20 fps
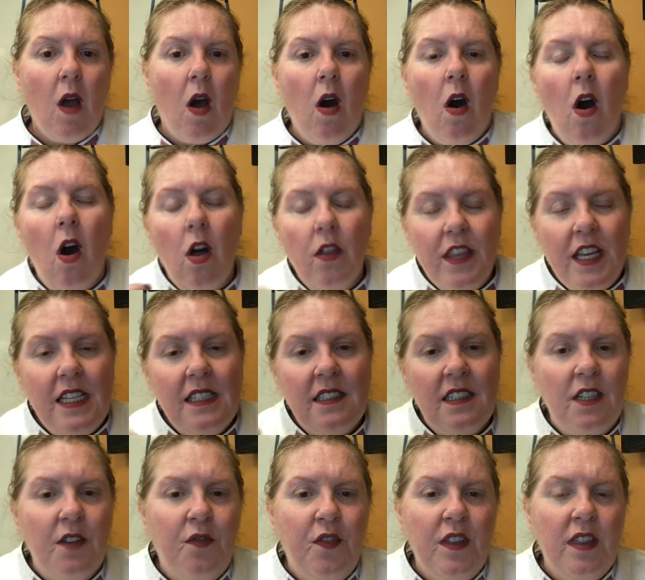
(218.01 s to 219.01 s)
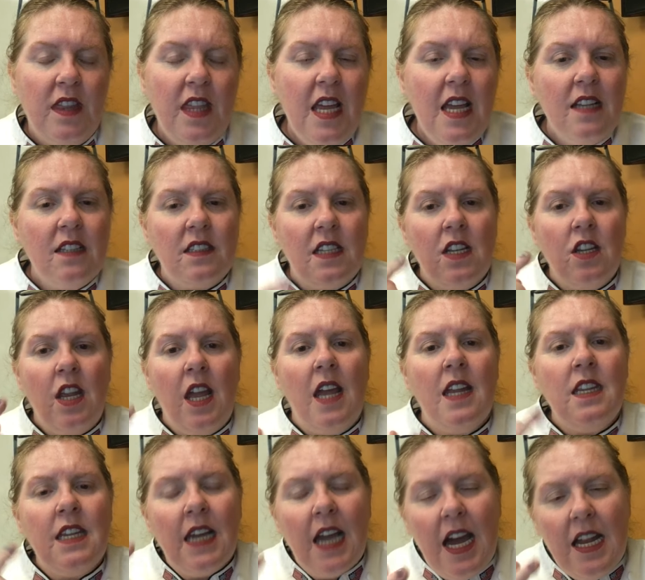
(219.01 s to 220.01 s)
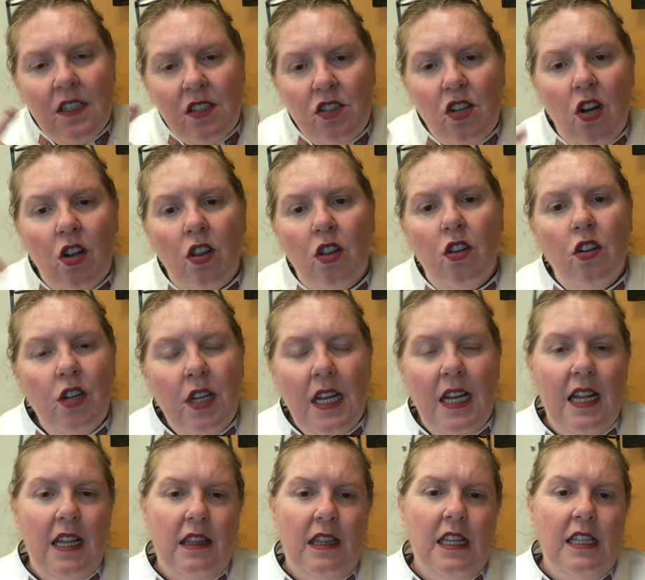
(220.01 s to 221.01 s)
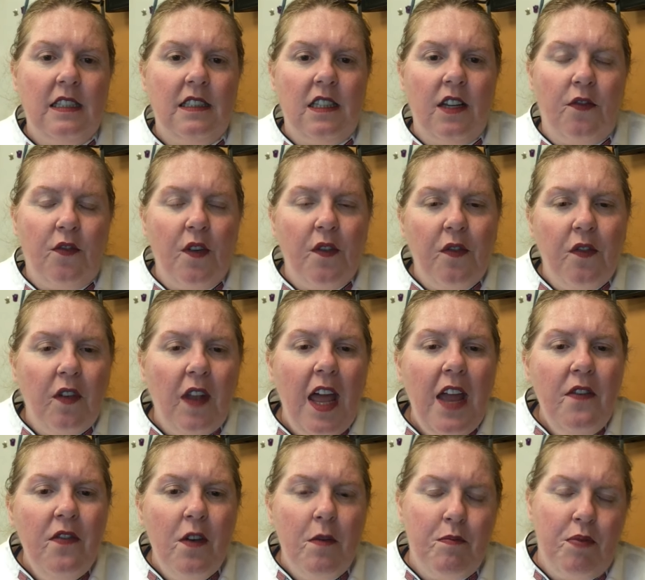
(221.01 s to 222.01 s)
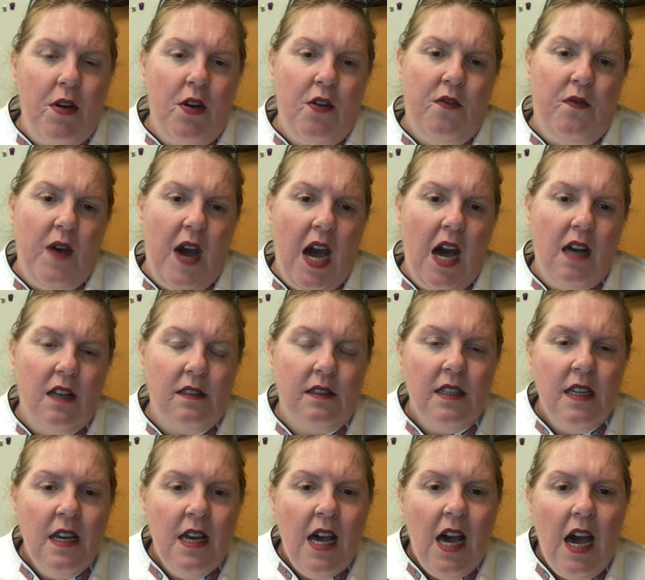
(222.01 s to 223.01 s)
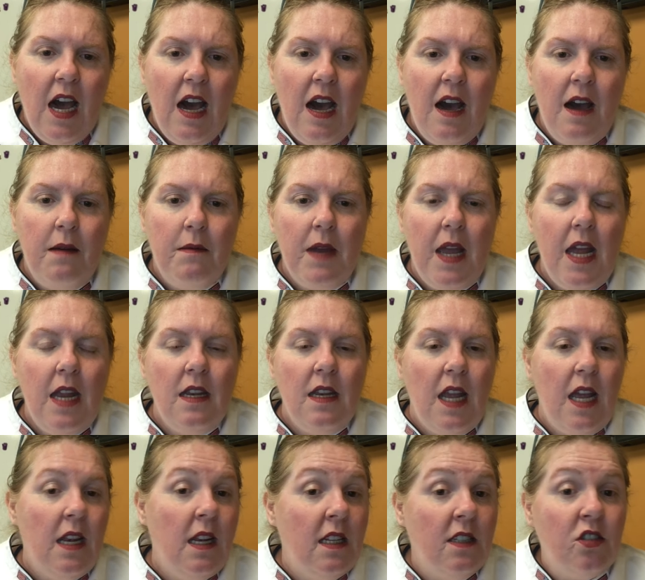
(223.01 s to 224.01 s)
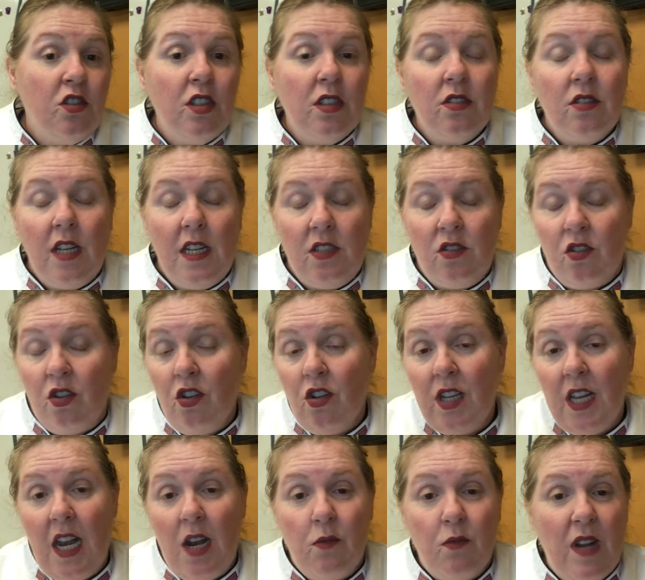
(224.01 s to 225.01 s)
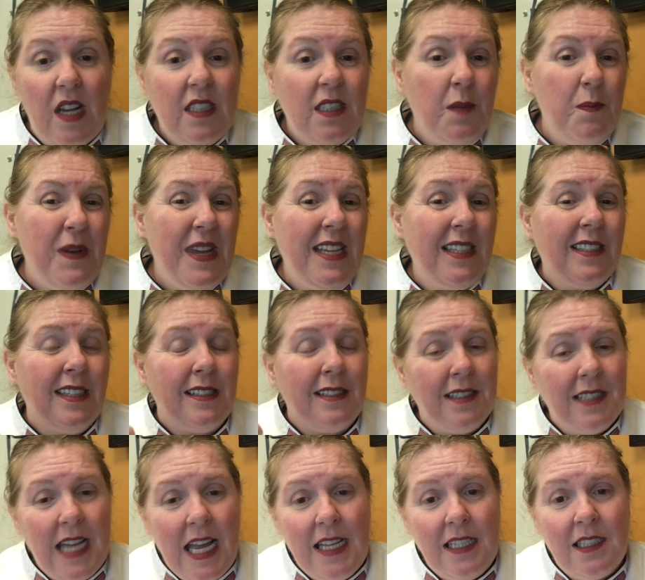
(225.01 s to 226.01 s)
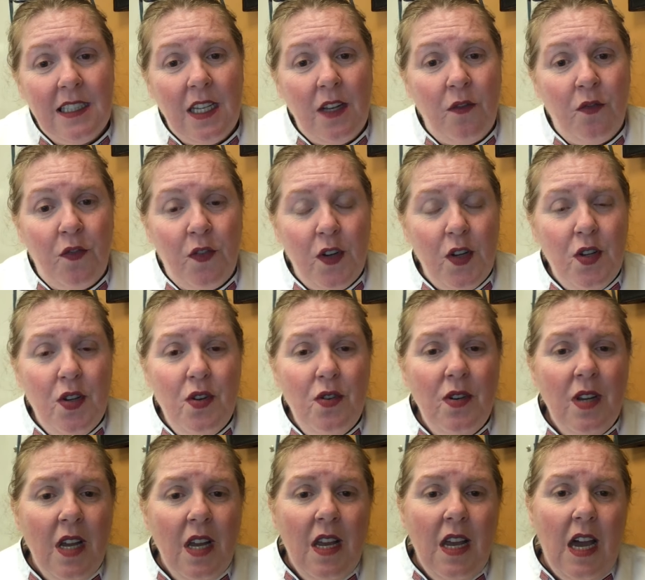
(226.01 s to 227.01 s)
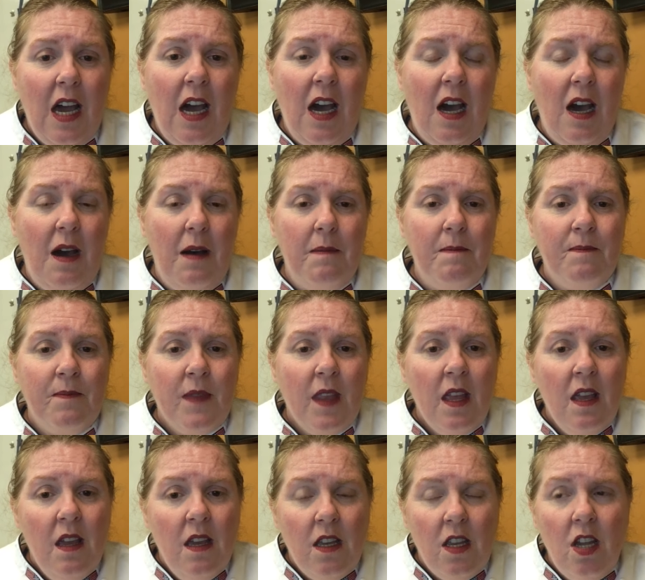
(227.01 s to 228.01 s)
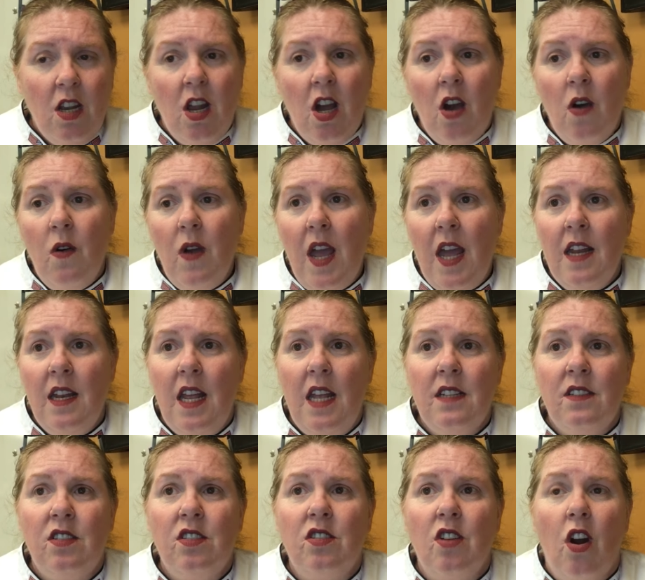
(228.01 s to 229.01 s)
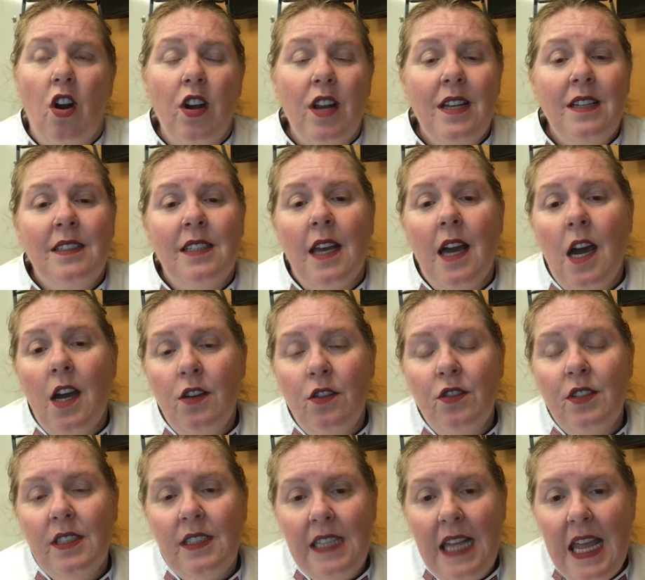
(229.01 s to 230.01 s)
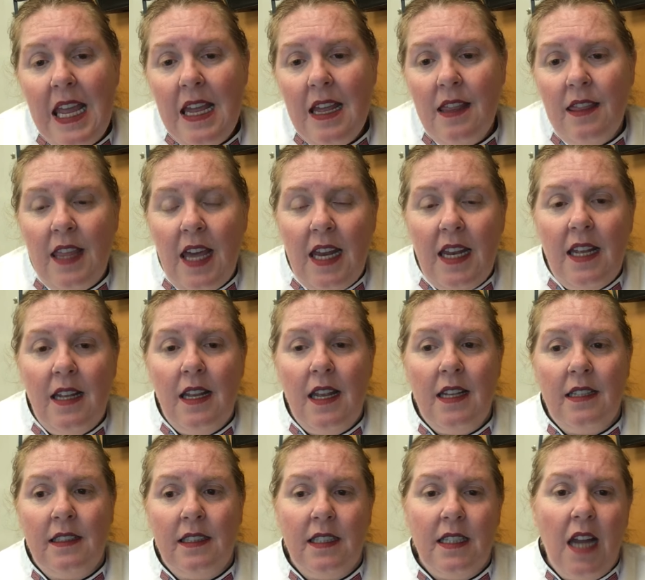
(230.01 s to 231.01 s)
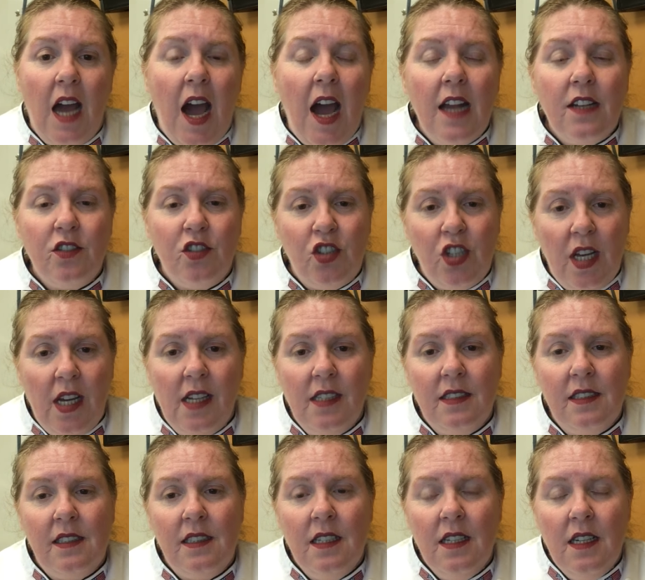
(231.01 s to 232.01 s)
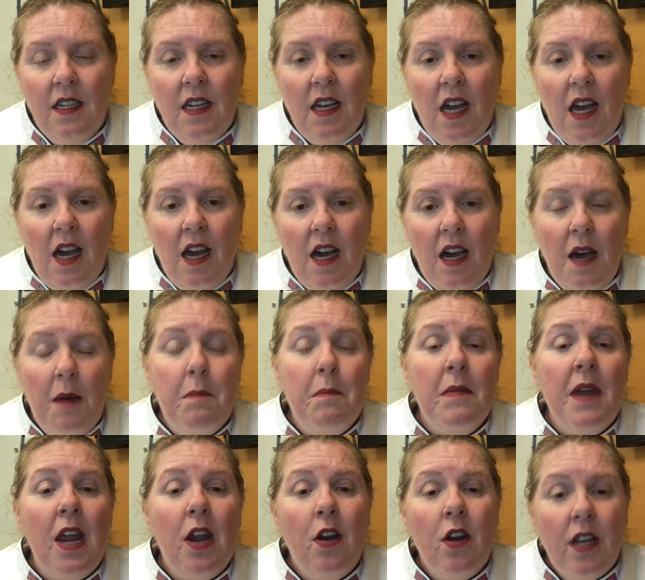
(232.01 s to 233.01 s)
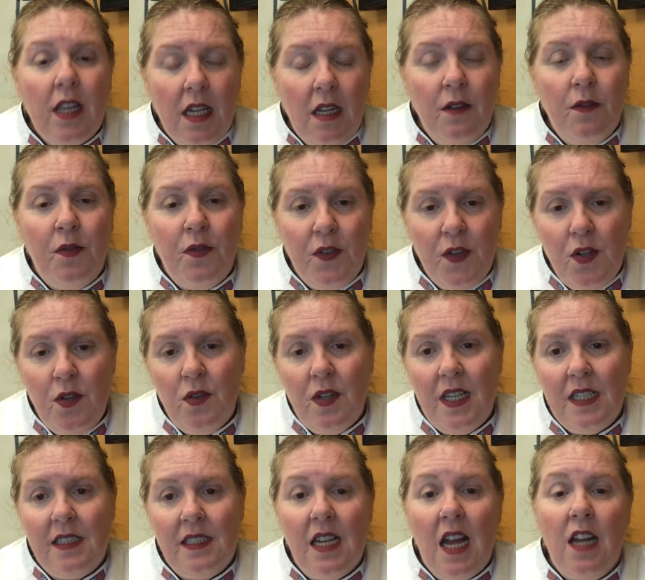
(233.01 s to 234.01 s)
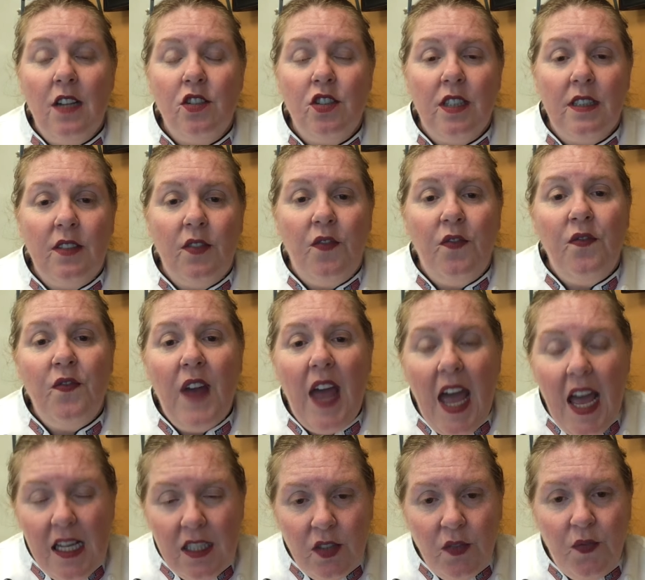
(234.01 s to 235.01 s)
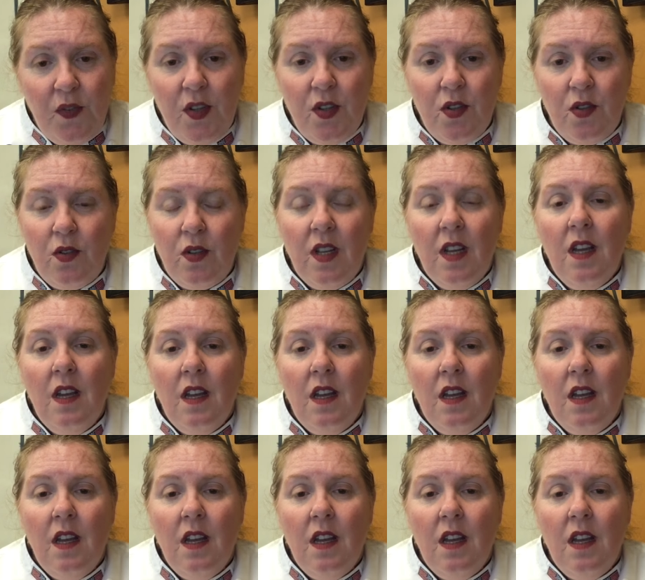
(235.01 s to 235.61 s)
all these different things, and you got to start looking at these different flavor profiles, and it's looking at recipes, it's tasting food, and starting to understand that it's not just American food. It's not just fast food.